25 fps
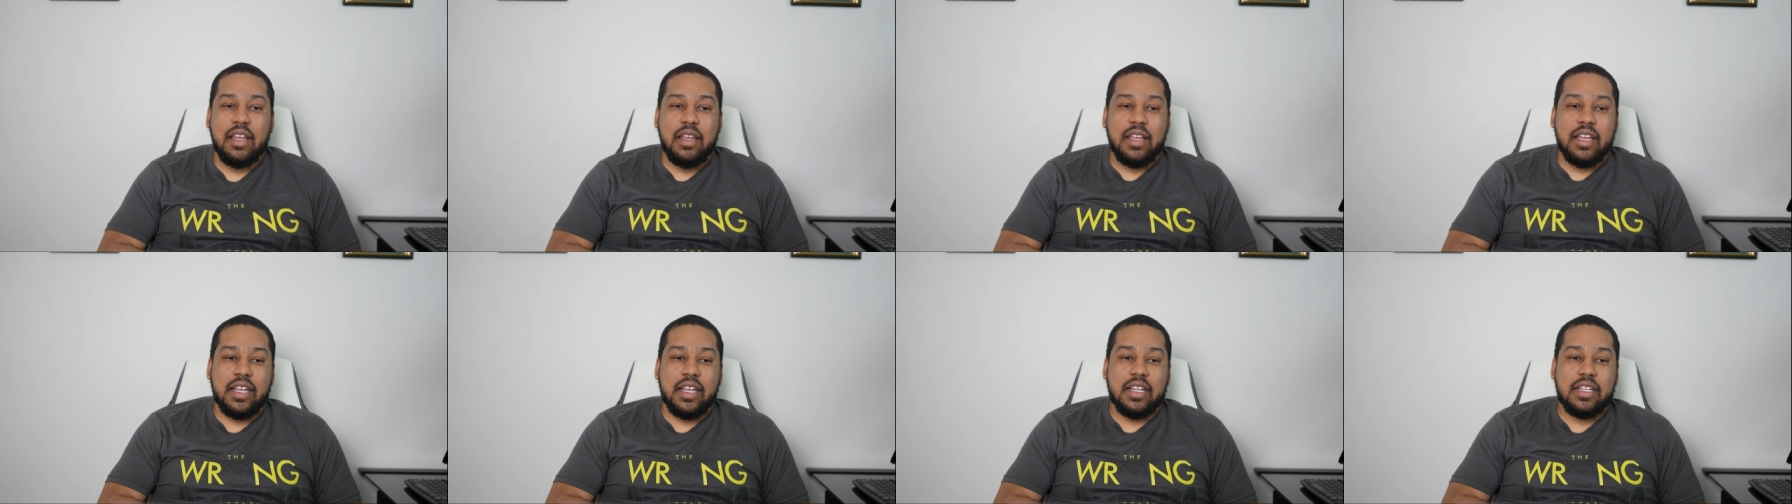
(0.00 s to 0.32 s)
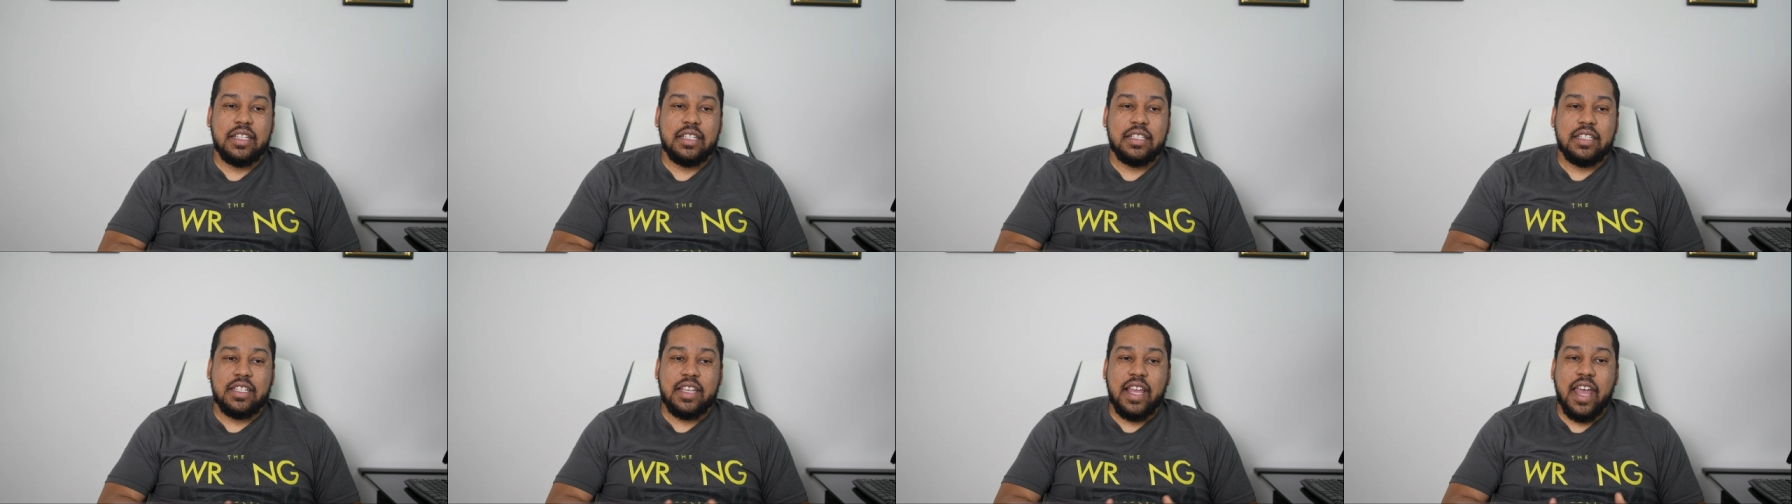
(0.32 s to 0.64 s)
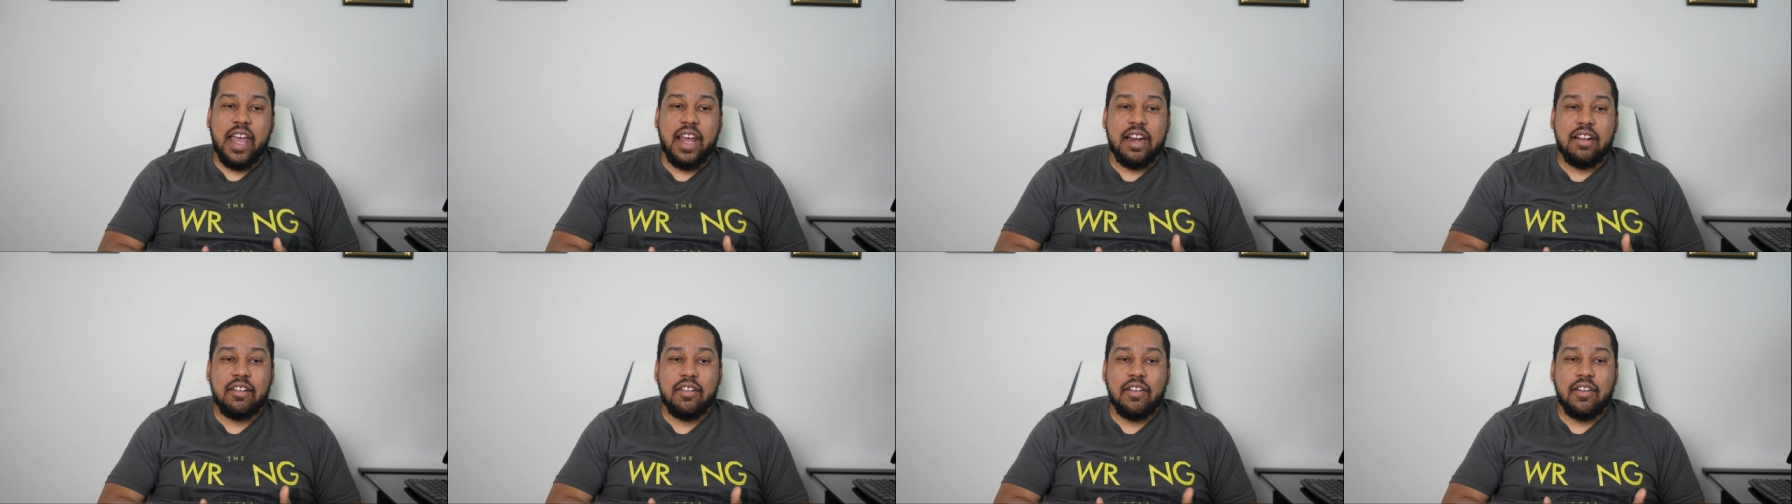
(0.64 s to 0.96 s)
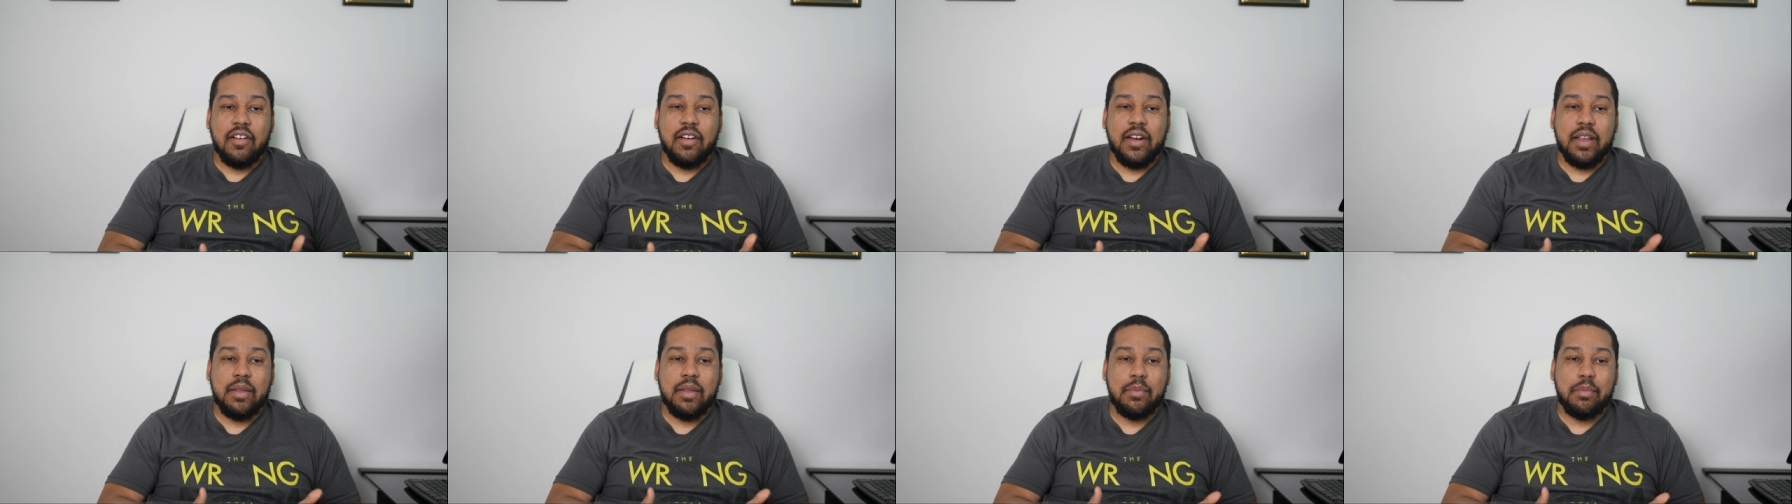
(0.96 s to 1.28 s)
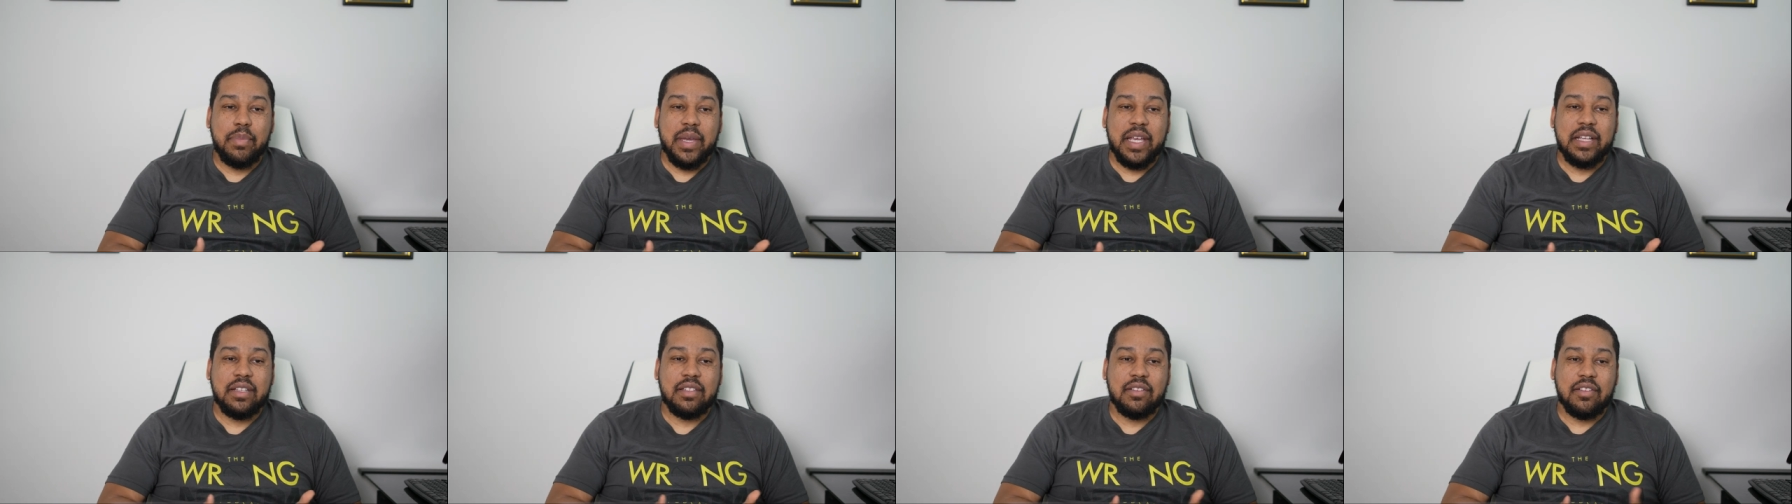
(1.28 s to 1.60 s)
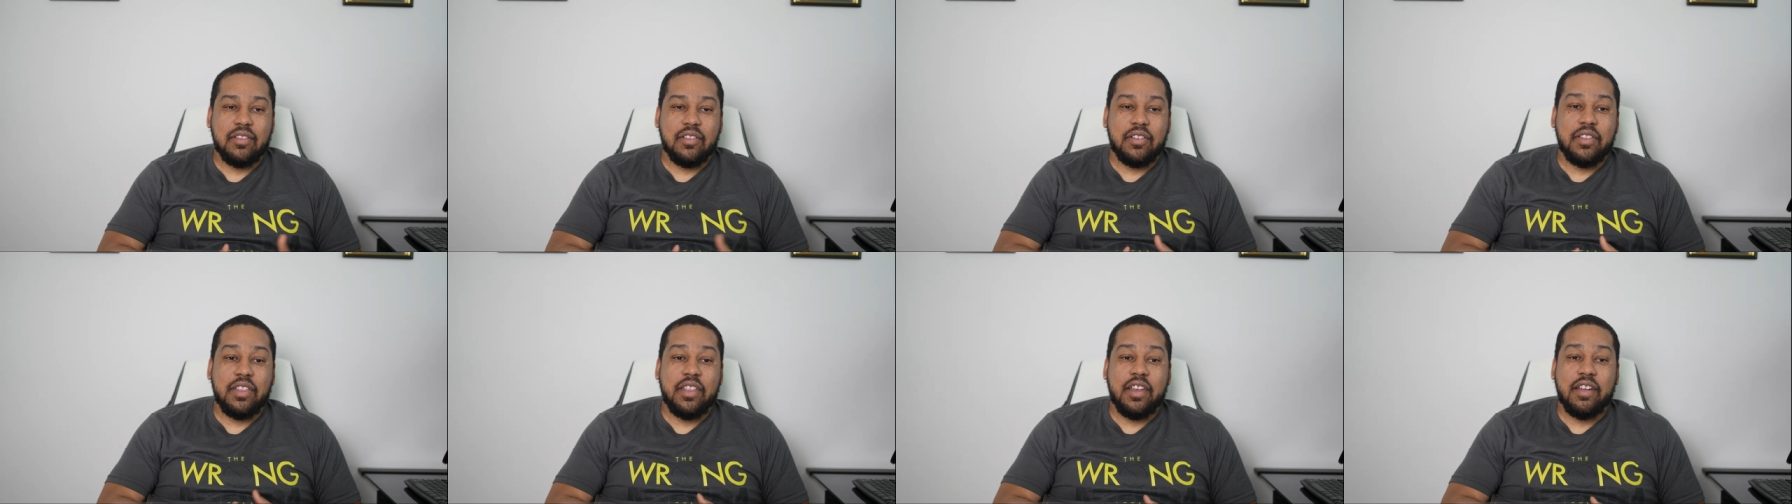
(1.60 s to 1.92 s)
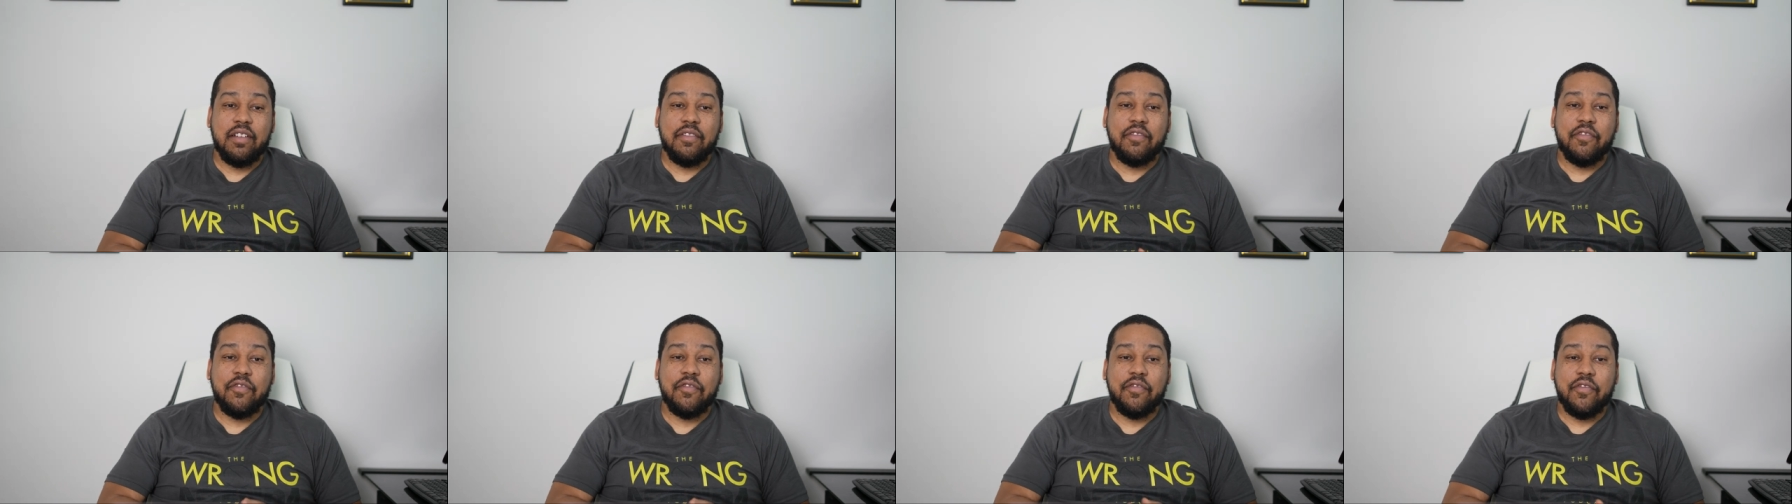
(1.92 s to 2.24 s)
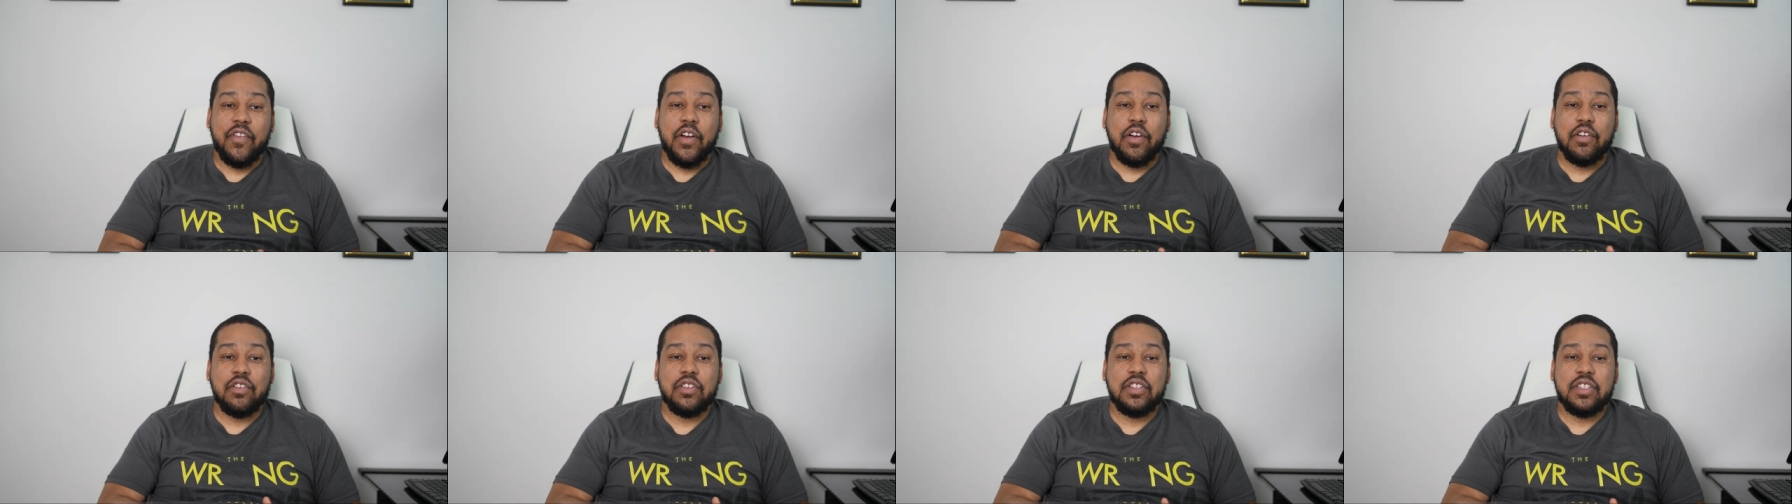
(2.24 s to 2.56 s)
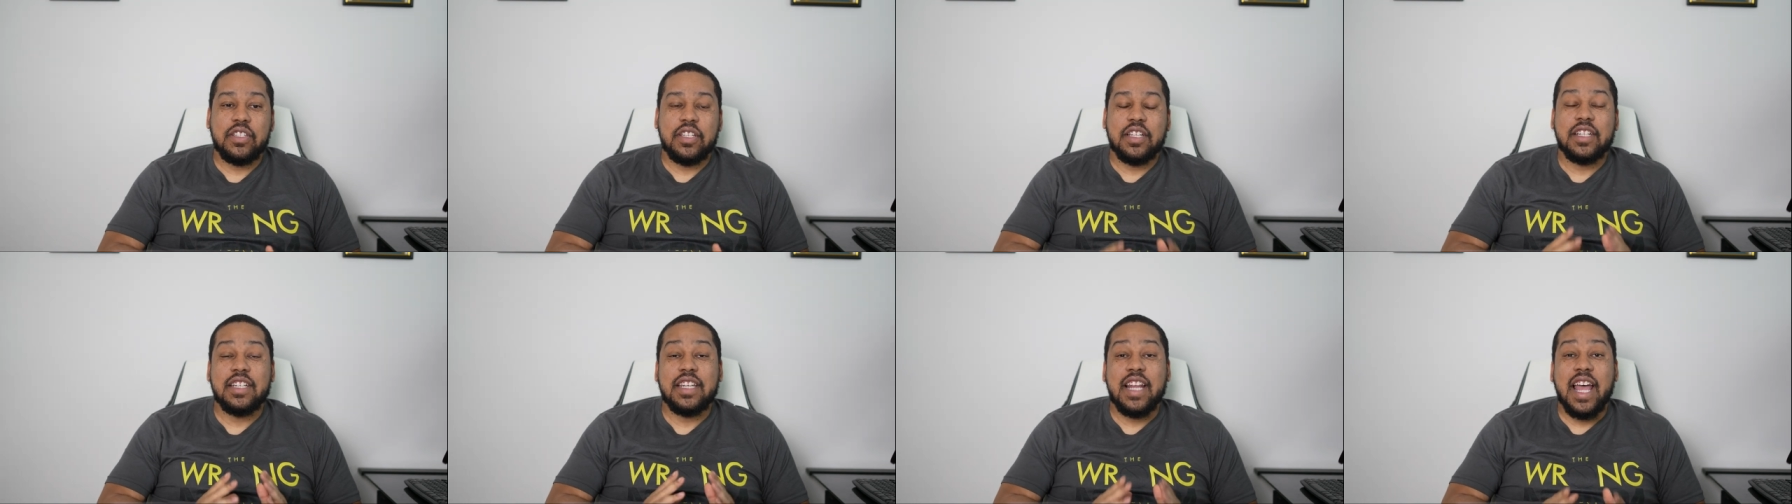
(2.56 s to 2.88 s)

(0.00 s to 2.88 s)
in each category based on their first